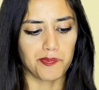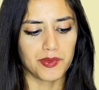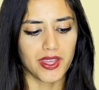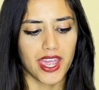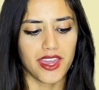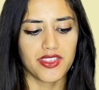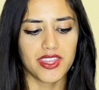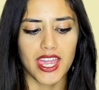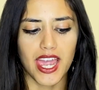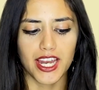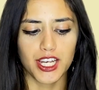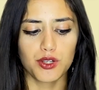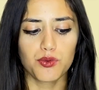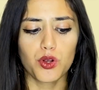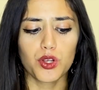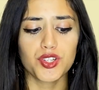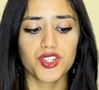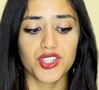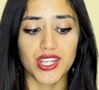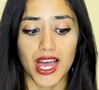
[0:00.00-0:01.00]
the
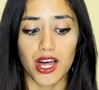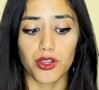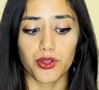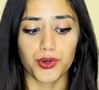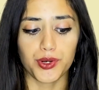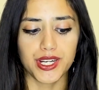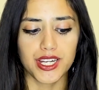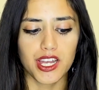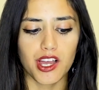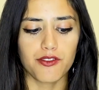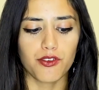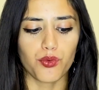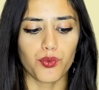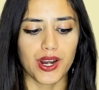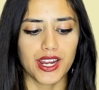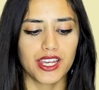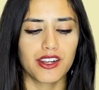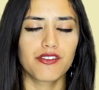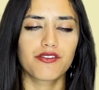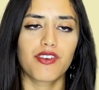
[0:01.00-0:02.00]
annual salary of a
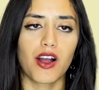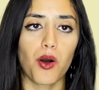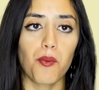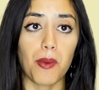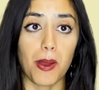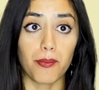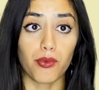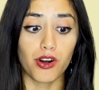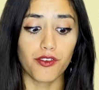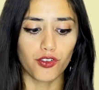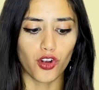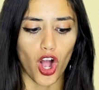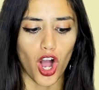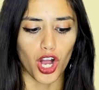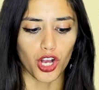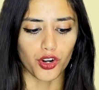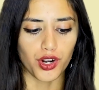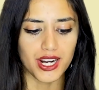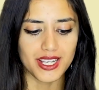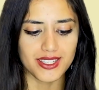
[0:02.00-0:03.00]
rank and file member of
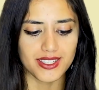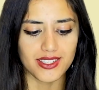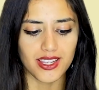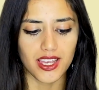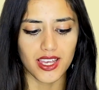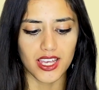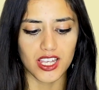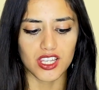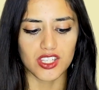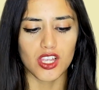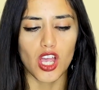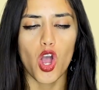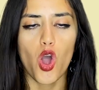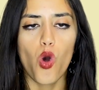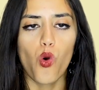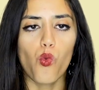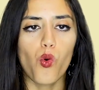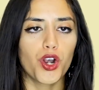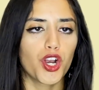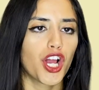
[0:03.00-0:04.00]
Congress is
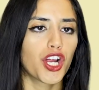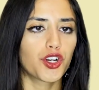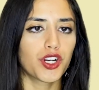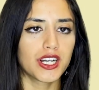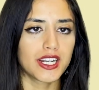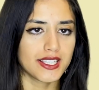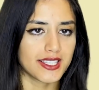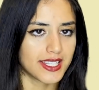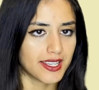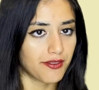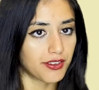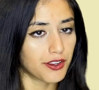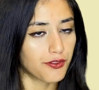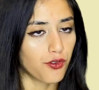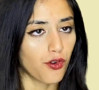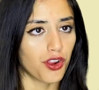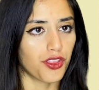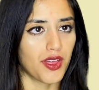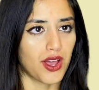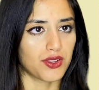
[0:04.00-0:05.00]

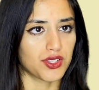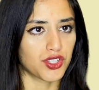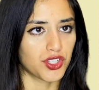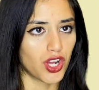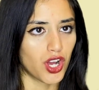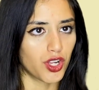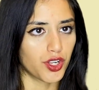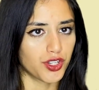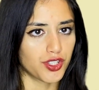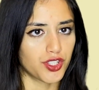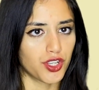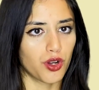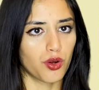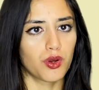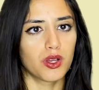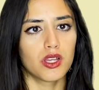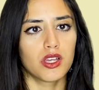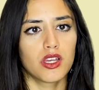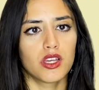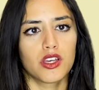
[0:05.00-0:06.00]
$174,000. So
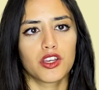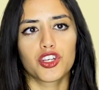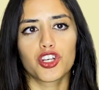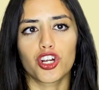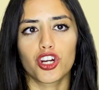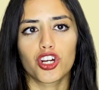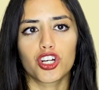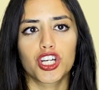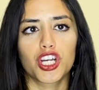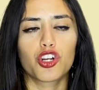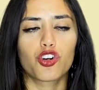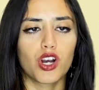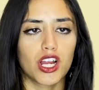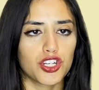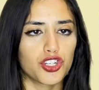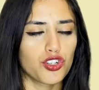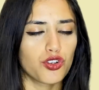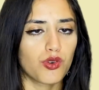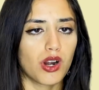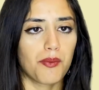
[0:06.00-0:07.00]
your
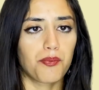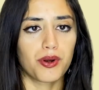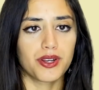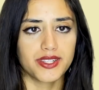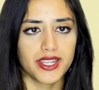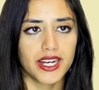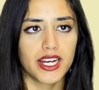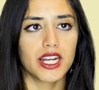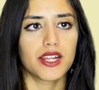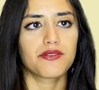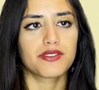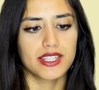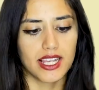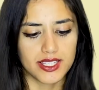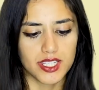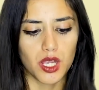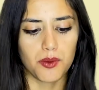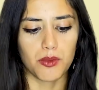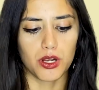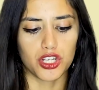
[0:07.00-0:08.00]
congressional representatives,
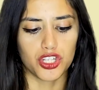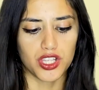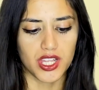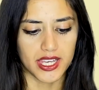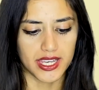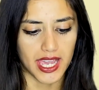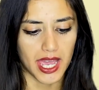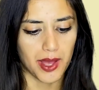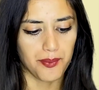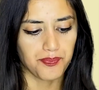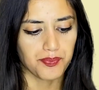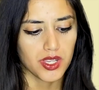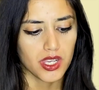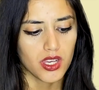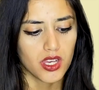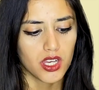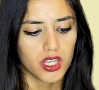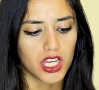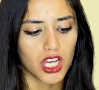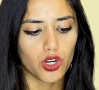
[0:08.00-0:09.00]
that's how much they get.
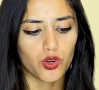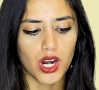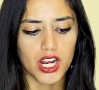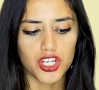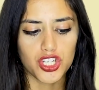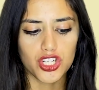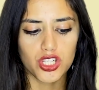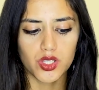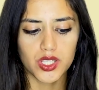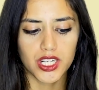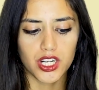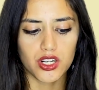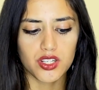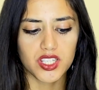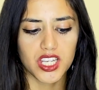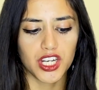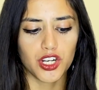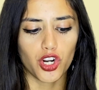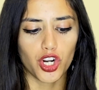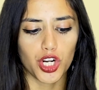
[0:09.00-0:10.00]
Congressional leaders
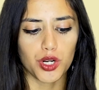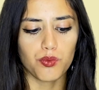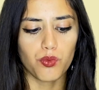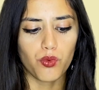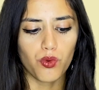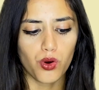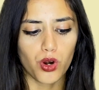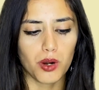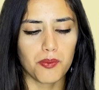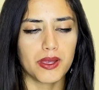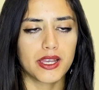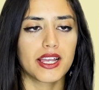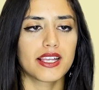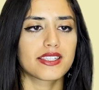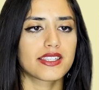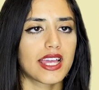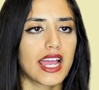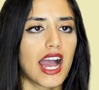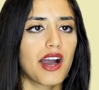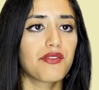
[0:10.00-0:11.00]
can earn more because
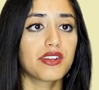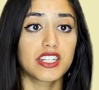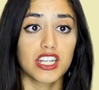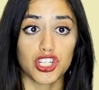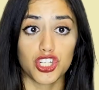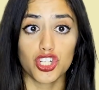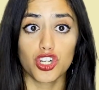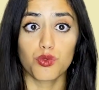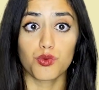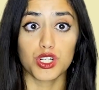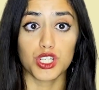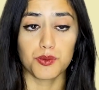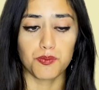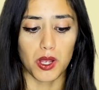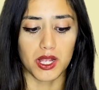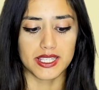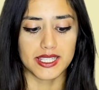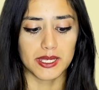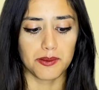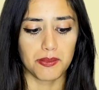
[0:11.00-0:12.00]
they have additional
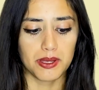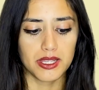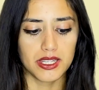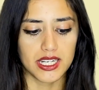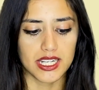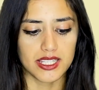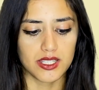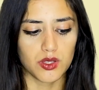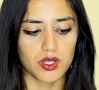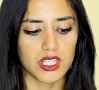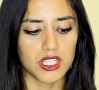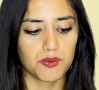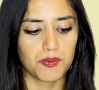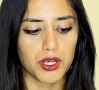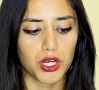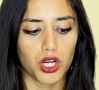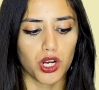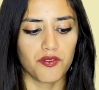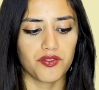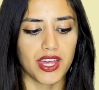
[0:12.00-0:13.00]
responsibilities. So the
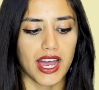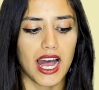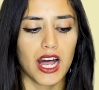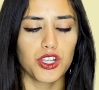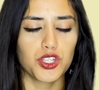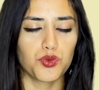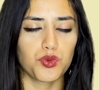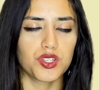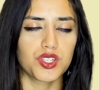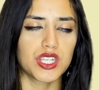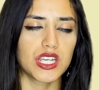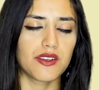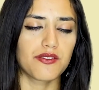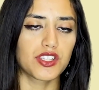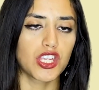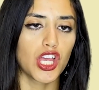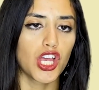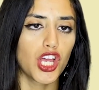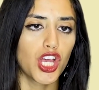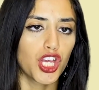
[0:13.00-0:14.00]
Speaker of the House receives
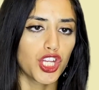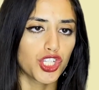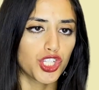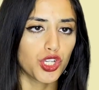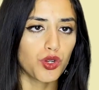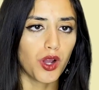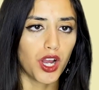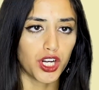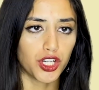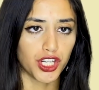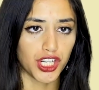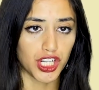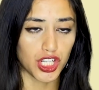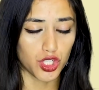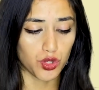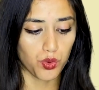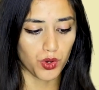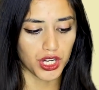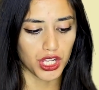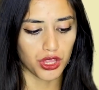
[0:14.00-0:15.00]

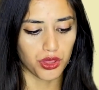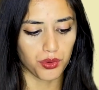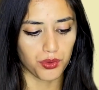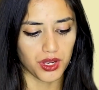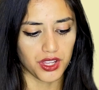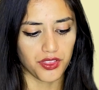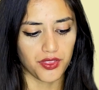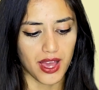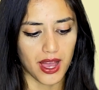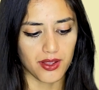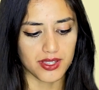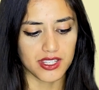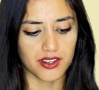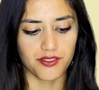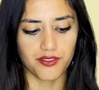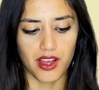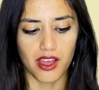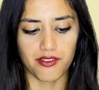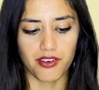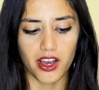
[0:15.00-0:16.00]

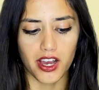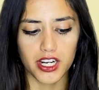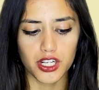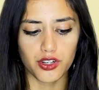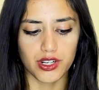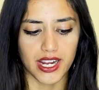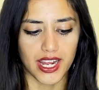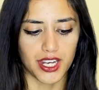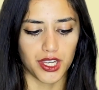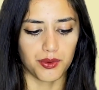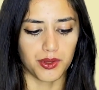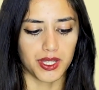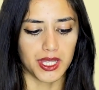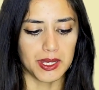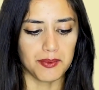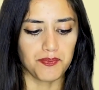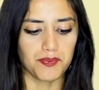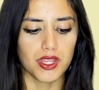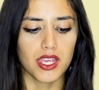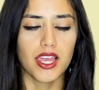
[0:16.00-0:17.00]
$223,500
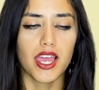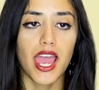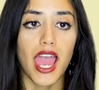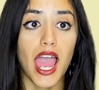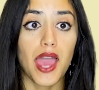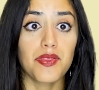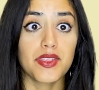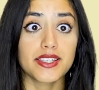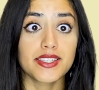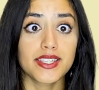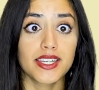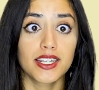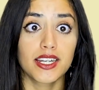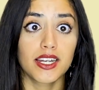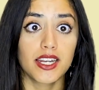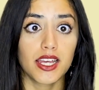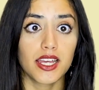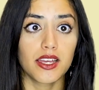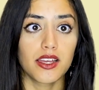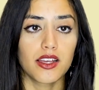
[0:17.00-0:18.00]
annually, and the
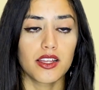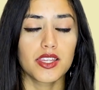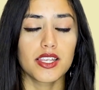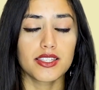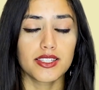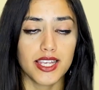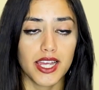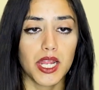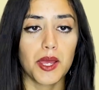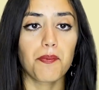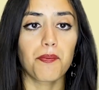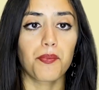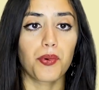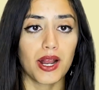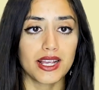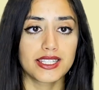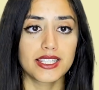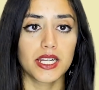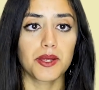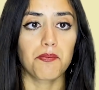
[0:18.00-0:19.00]
Senate
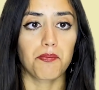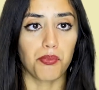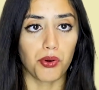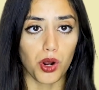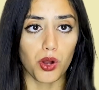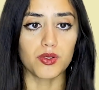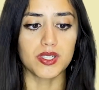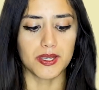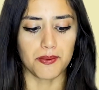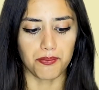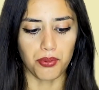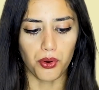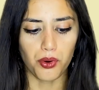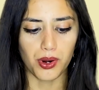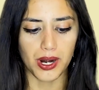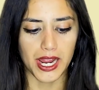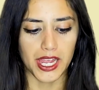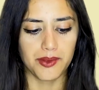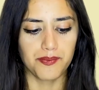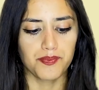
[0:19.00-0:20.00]
President pro
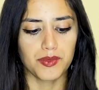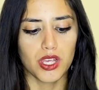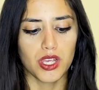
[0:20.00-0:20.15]
tempore